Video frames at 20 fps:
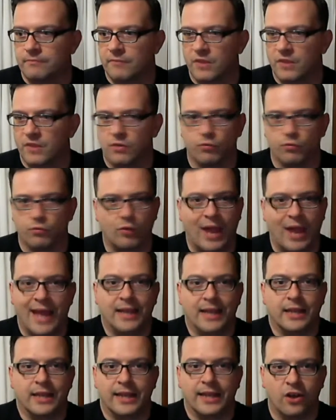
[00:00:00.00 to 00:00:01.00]

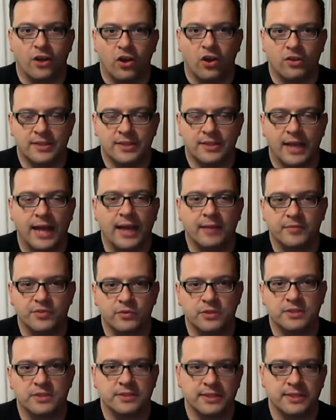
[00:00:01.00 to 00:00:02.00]
rattling all the time.
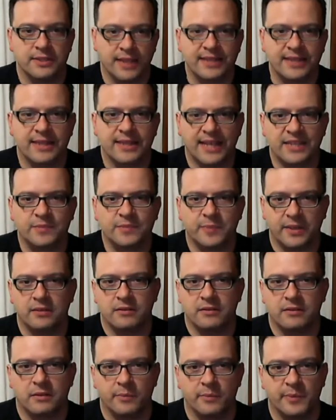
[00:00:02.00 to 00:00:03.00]
So that's
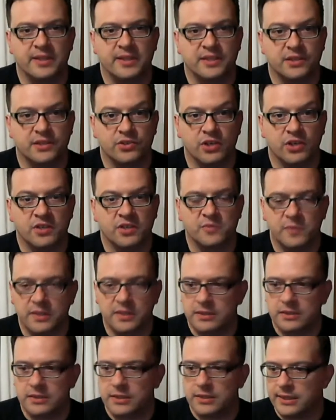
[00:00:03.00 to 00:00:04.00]
been the biggest
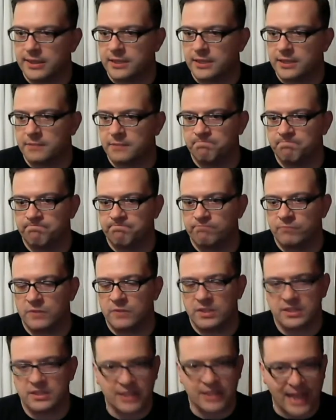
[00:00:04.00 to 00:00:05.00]
adjustment.
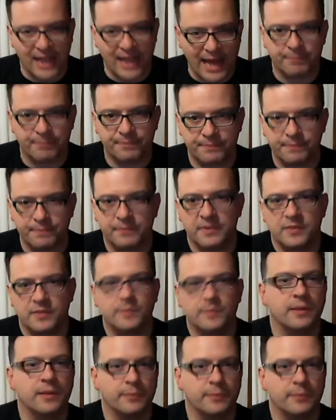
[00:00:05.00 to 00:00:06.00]
The slap has
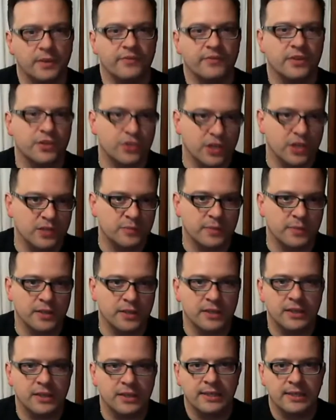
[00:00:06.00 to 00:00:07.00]
been a bit of an
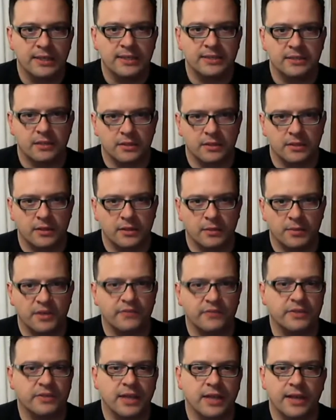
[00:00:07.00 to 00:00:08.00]
adjustment. It's a little bit of
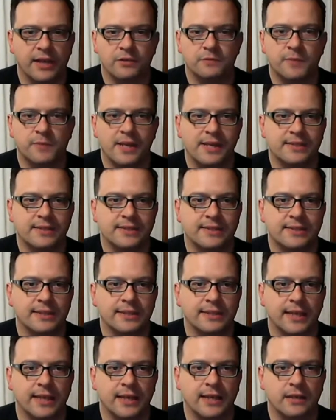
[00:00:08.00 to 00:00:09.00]
a tighter
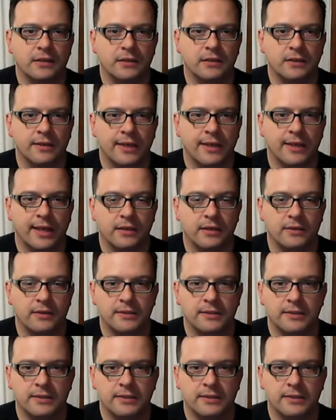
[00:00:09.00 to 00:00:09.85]
spacing, and